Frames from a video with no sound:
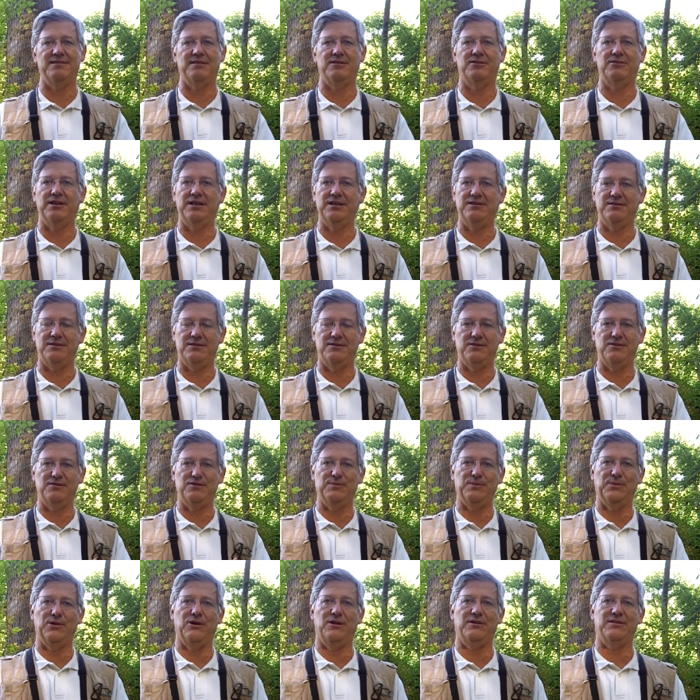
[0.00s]
The trees are too
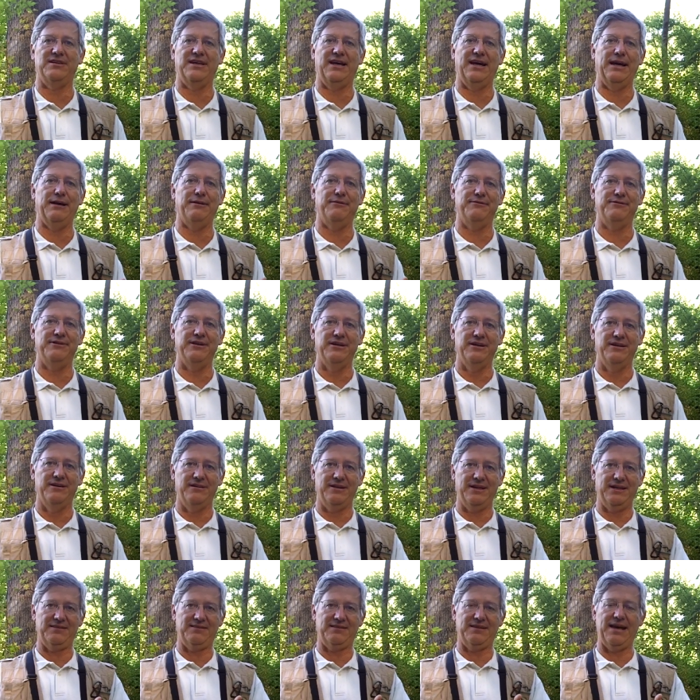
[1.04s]
small to have
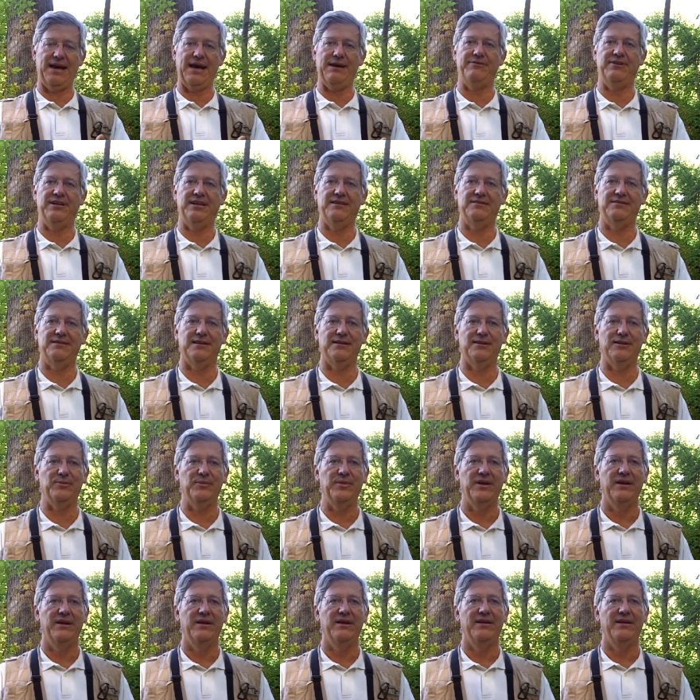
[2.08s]
nest cavities in them,